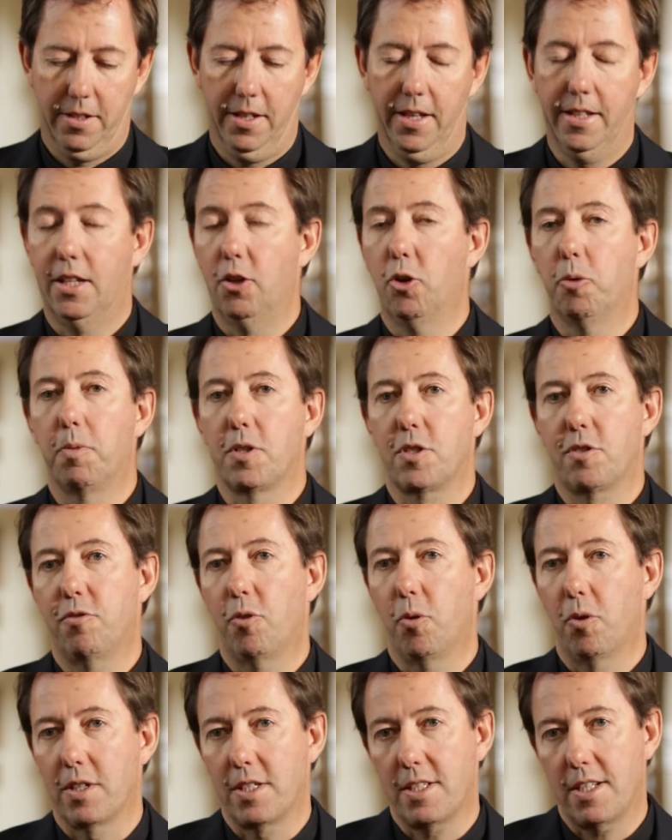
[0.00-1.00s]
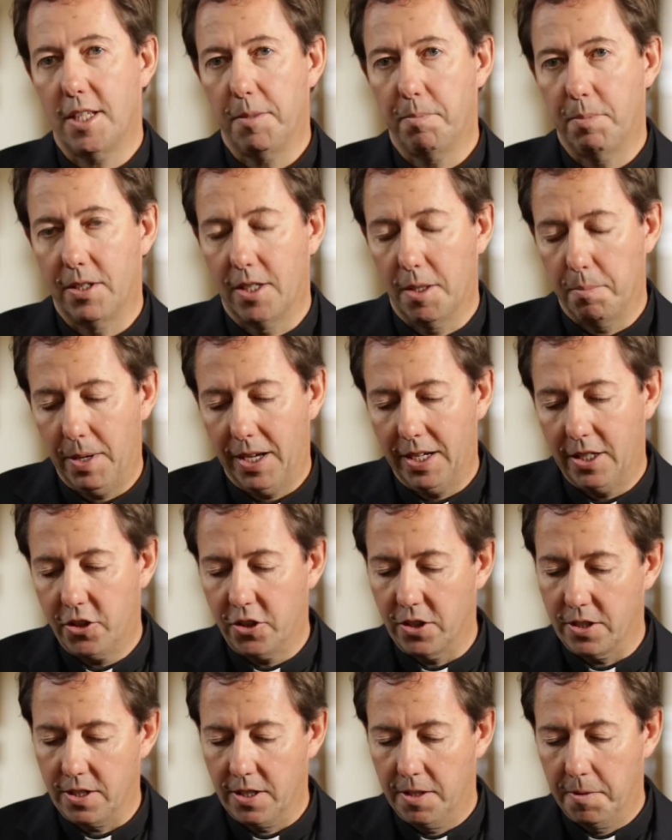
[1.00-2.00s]
and they almost fall asleep in the
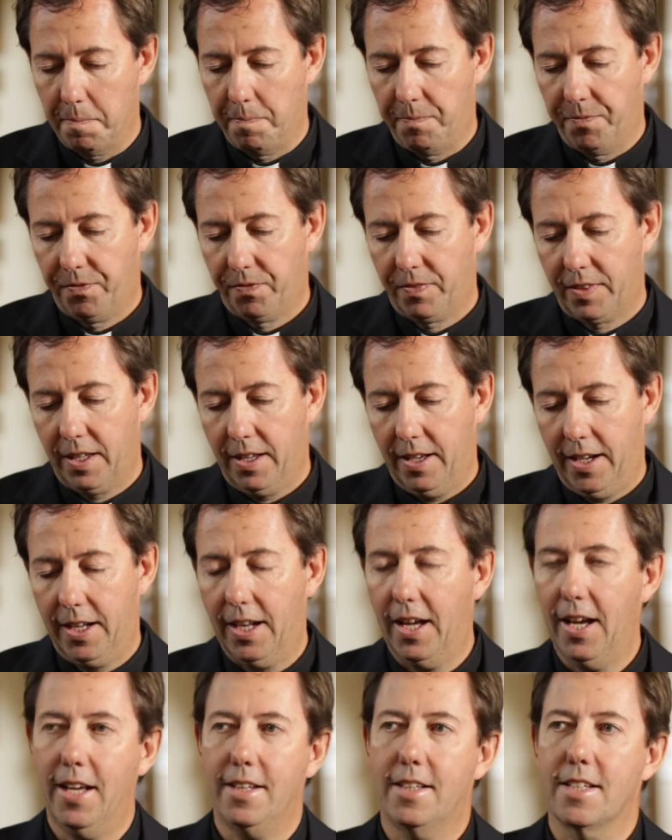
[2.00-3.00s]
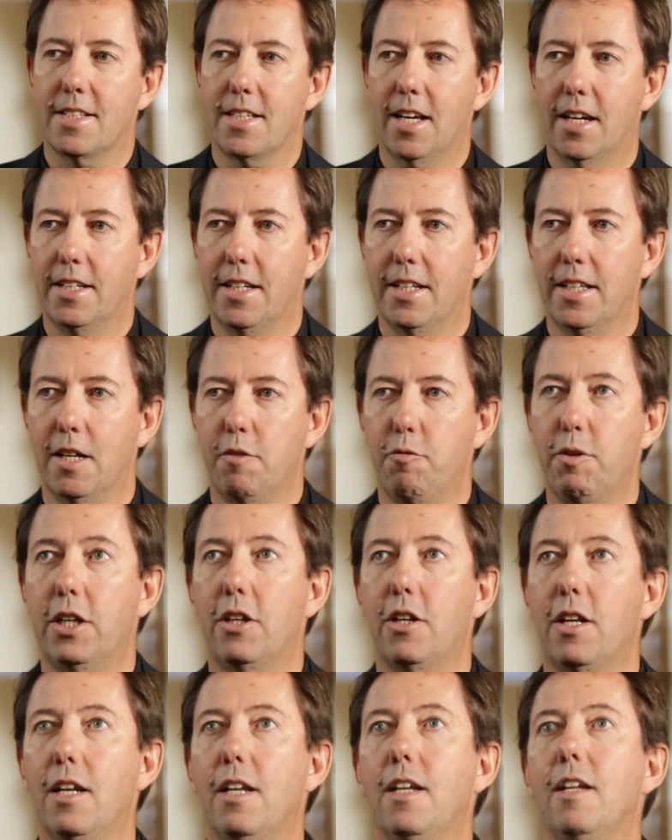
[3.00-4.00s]
pages. And I had this idea that if we
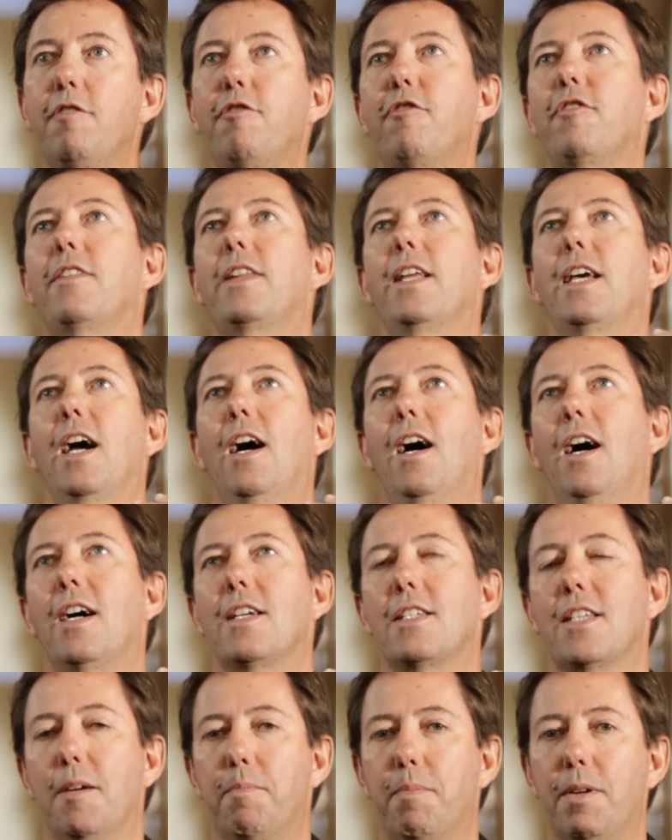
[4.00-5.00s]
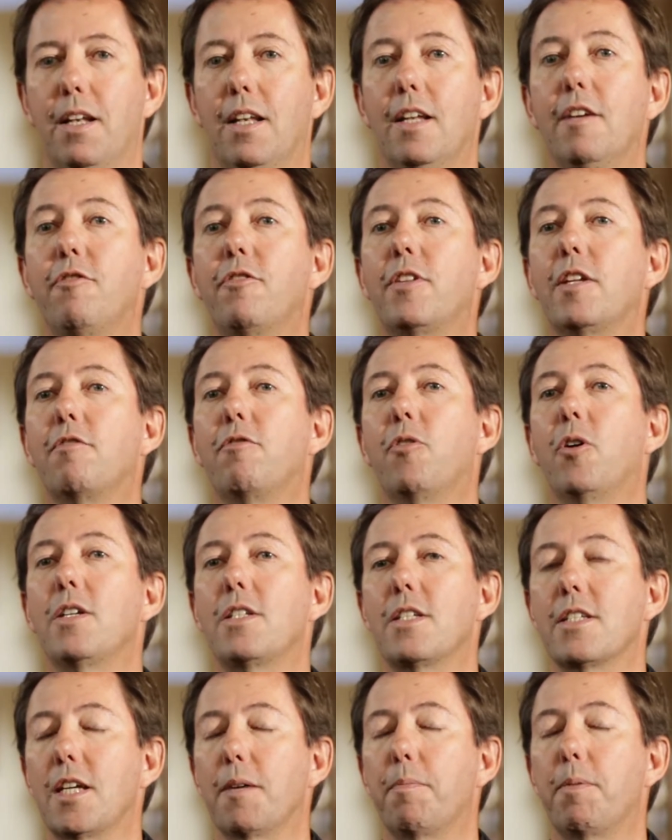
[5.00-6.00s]
could lift their eyes up and lift their
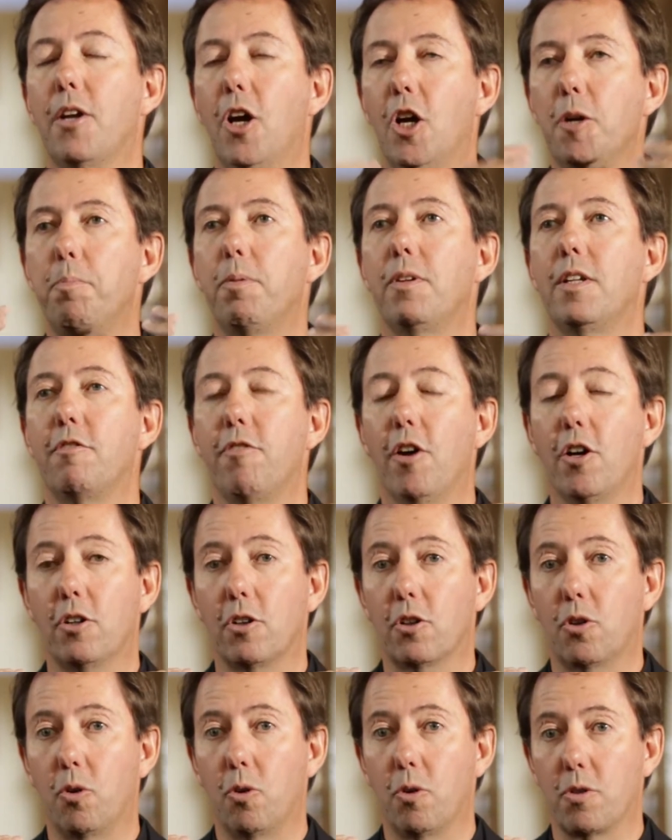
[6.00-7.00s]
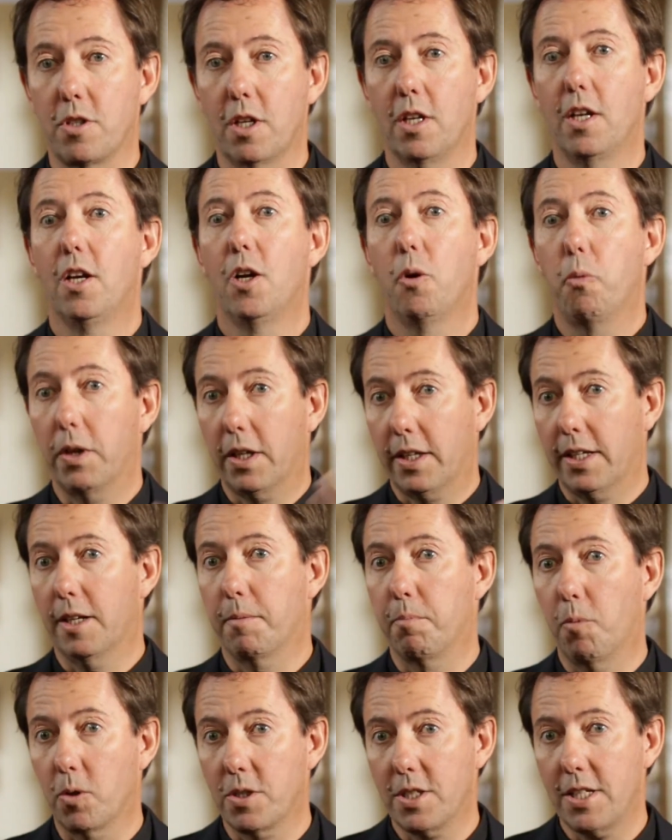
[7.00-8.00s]
voices up and open their vocal cords, we'd
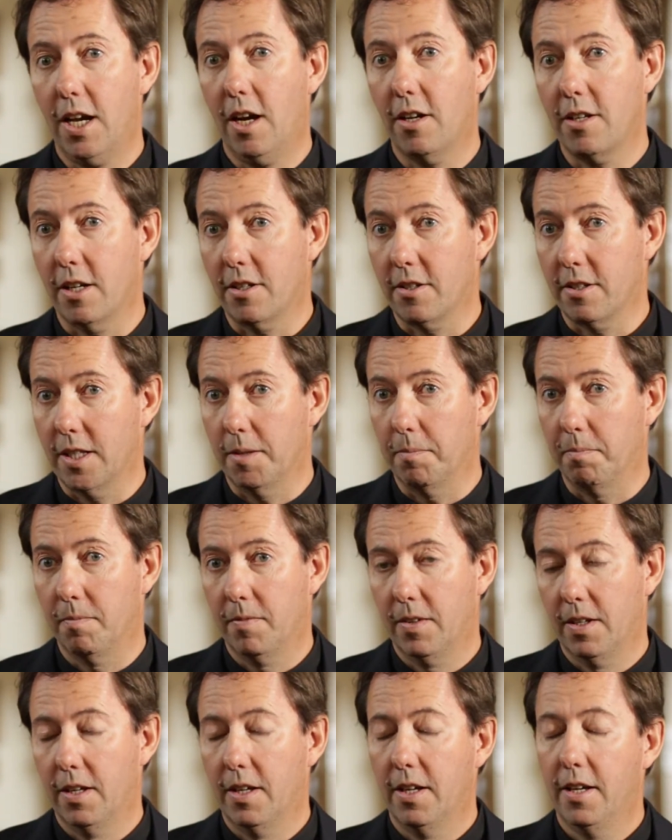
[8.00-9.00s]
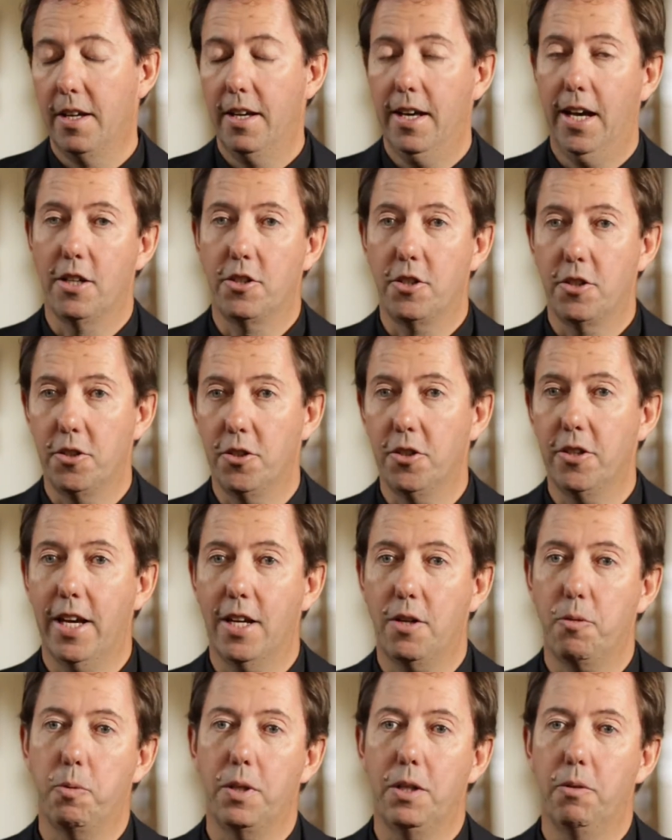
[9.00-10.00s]
get more sound out of them. And to do
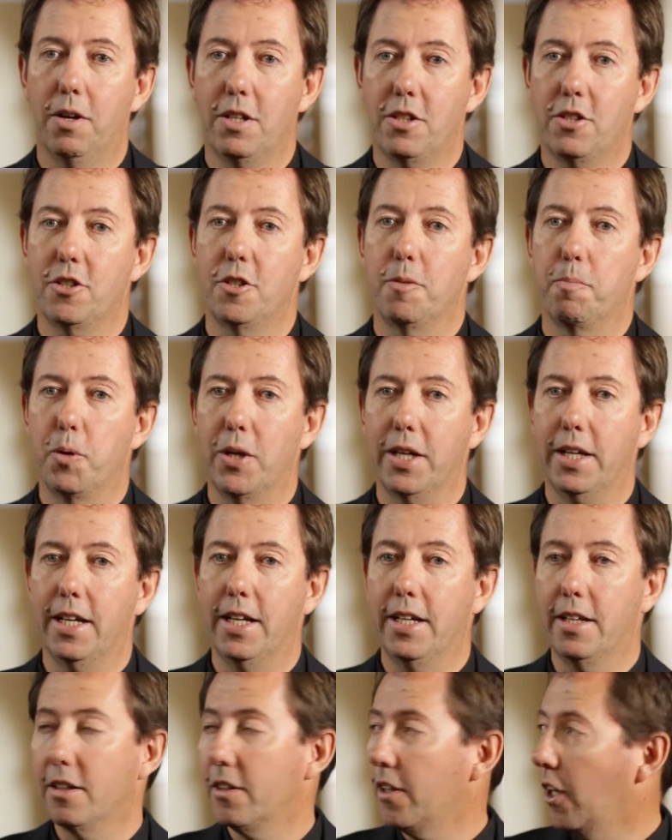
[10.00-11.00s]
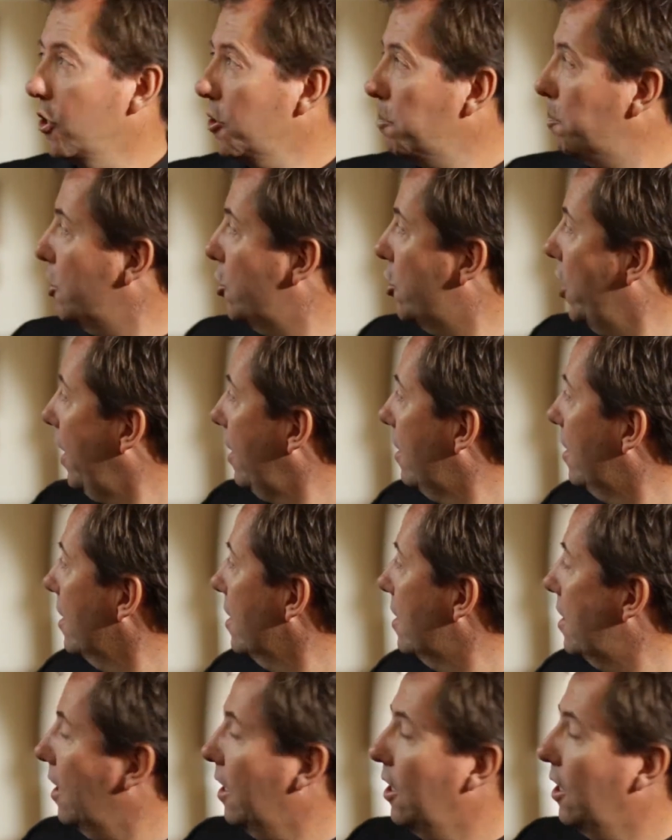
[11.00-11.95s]
that, we wanted to bring in those projectors,